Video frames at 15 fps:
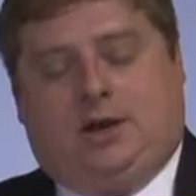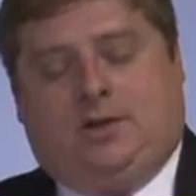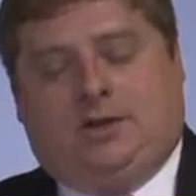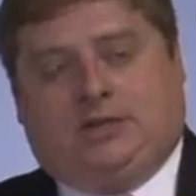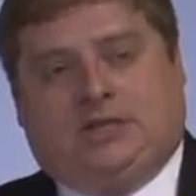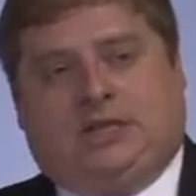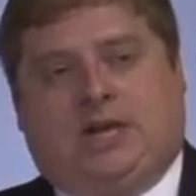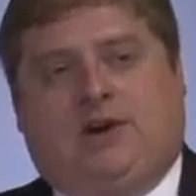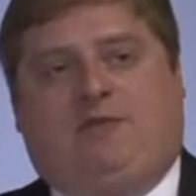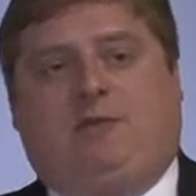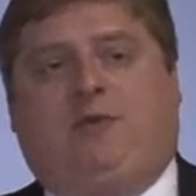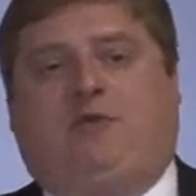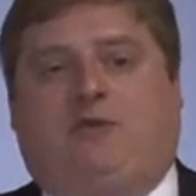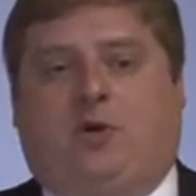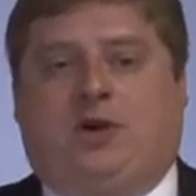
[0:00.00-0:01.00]
know, the stuff
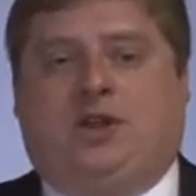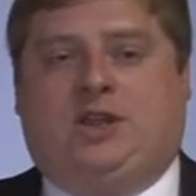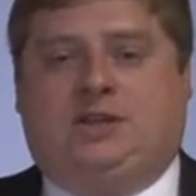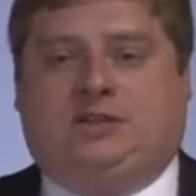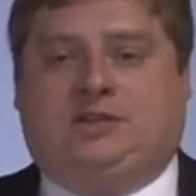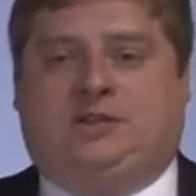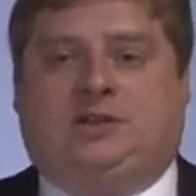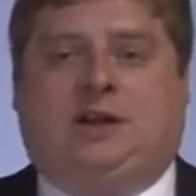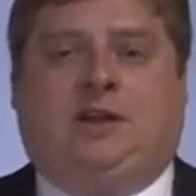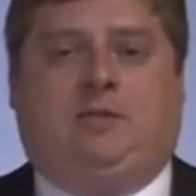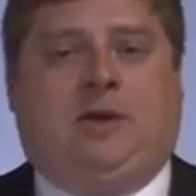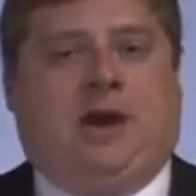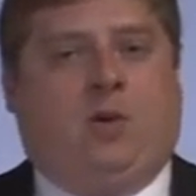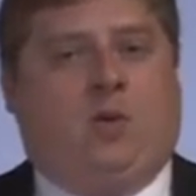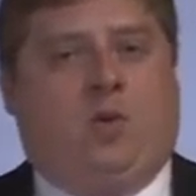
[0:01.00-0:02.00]
before this is all
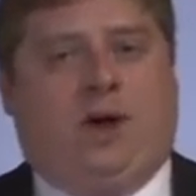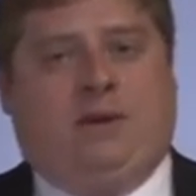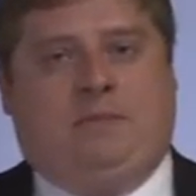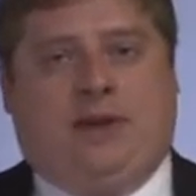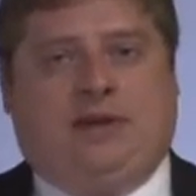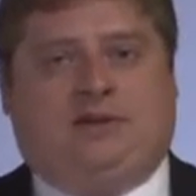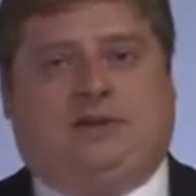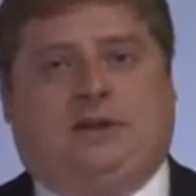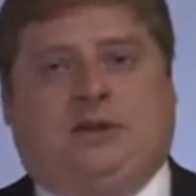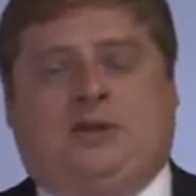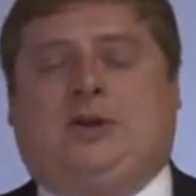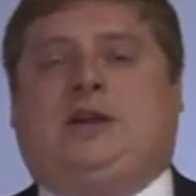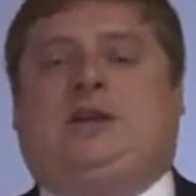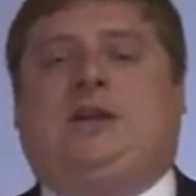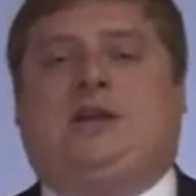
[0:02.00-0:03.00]
about what makes a
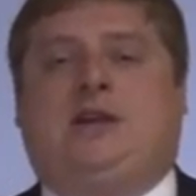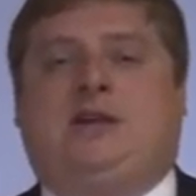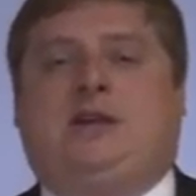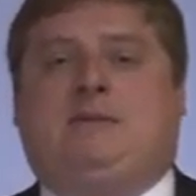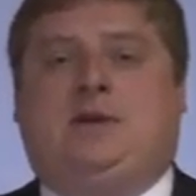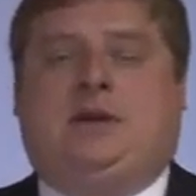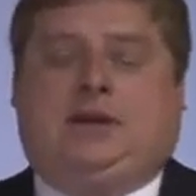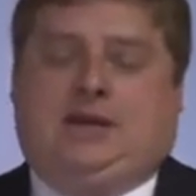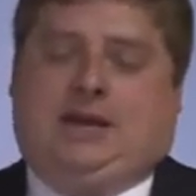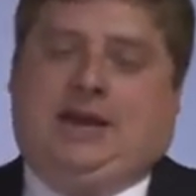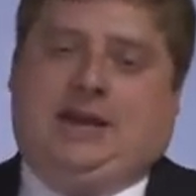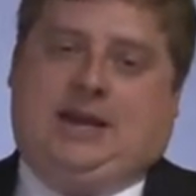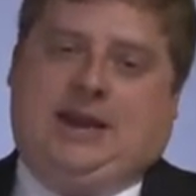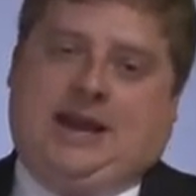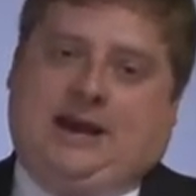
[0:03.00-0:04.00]
good theme,
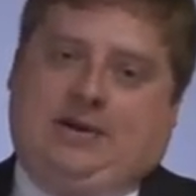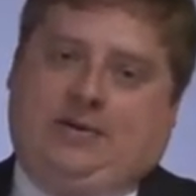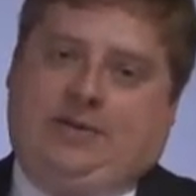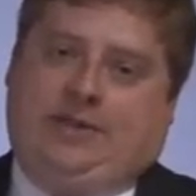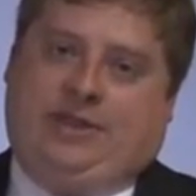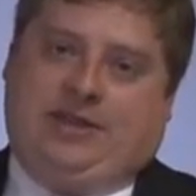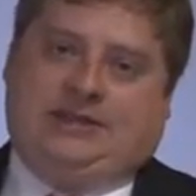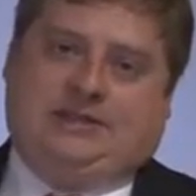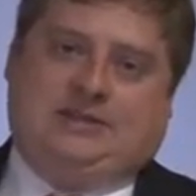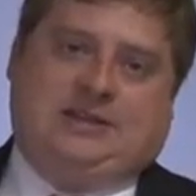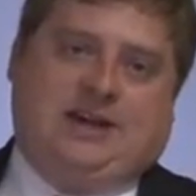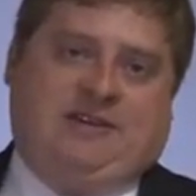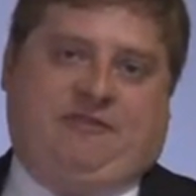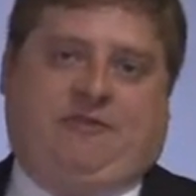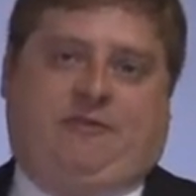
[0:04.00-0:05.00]
and now this
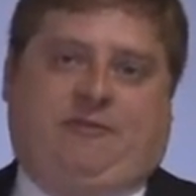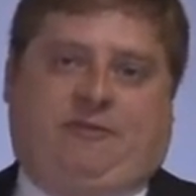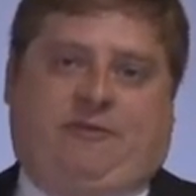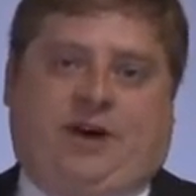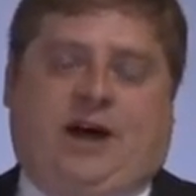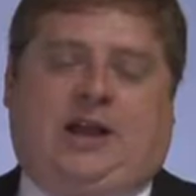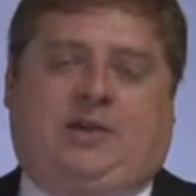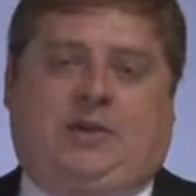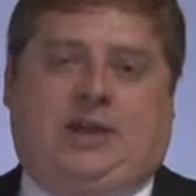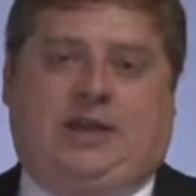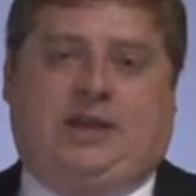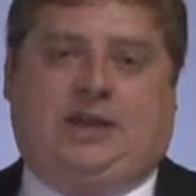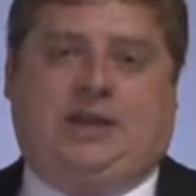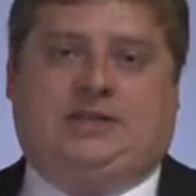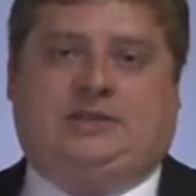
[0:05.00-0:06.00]
stuff
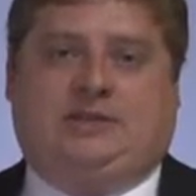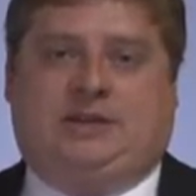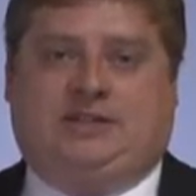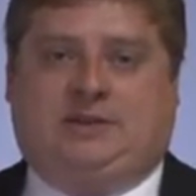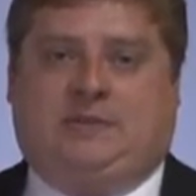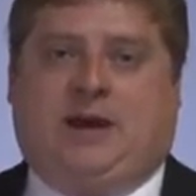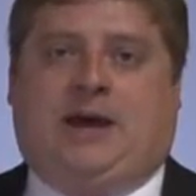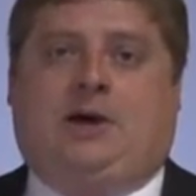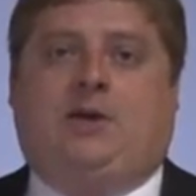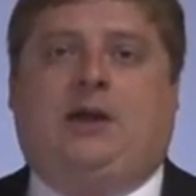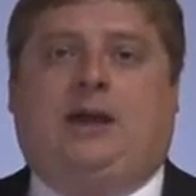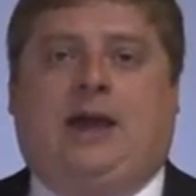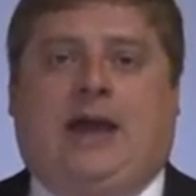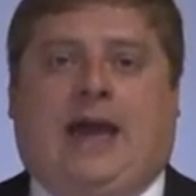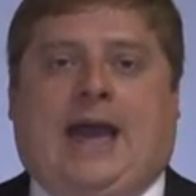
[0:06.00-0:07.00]
following this is
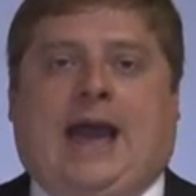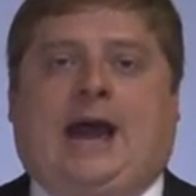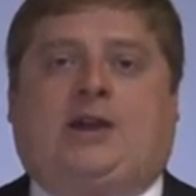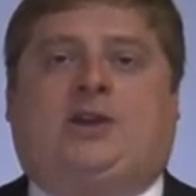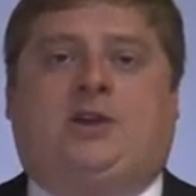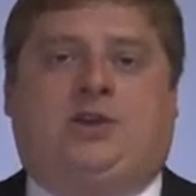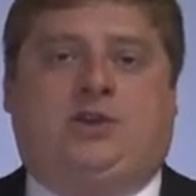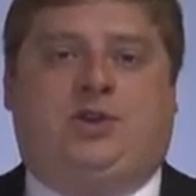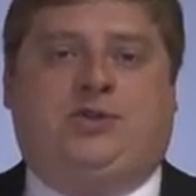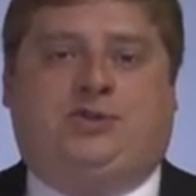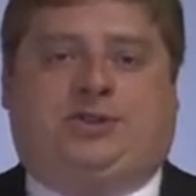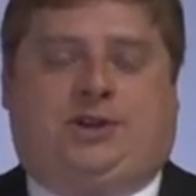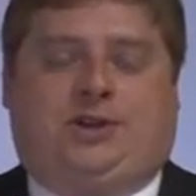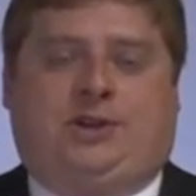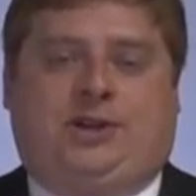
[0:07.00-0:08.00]
about how do you
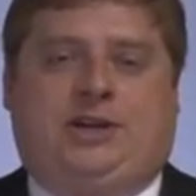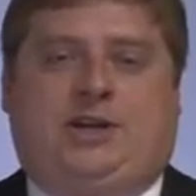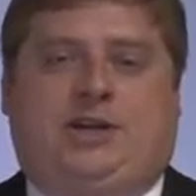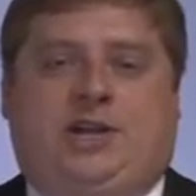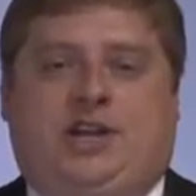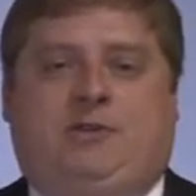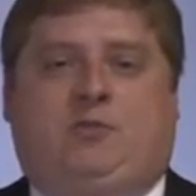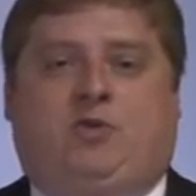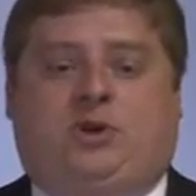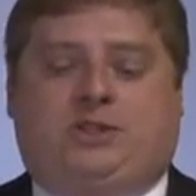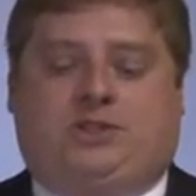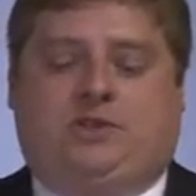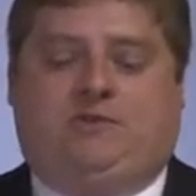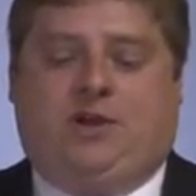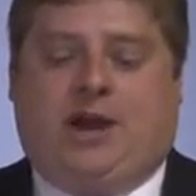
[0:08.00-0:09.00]
use a good theme
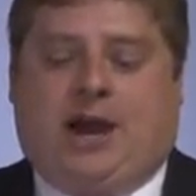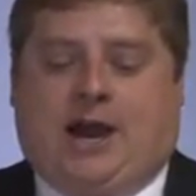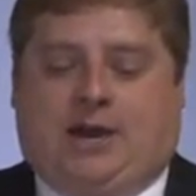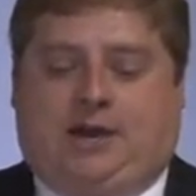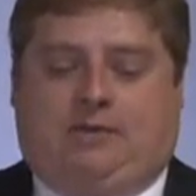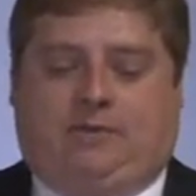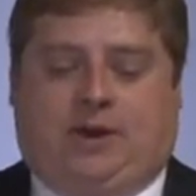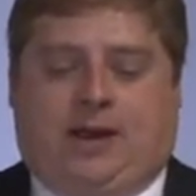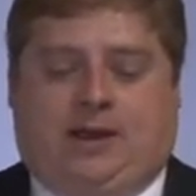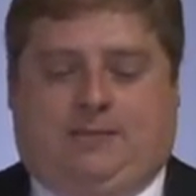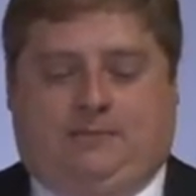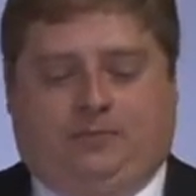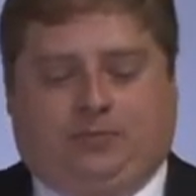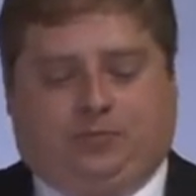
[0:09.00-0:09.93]
once you've got it, right?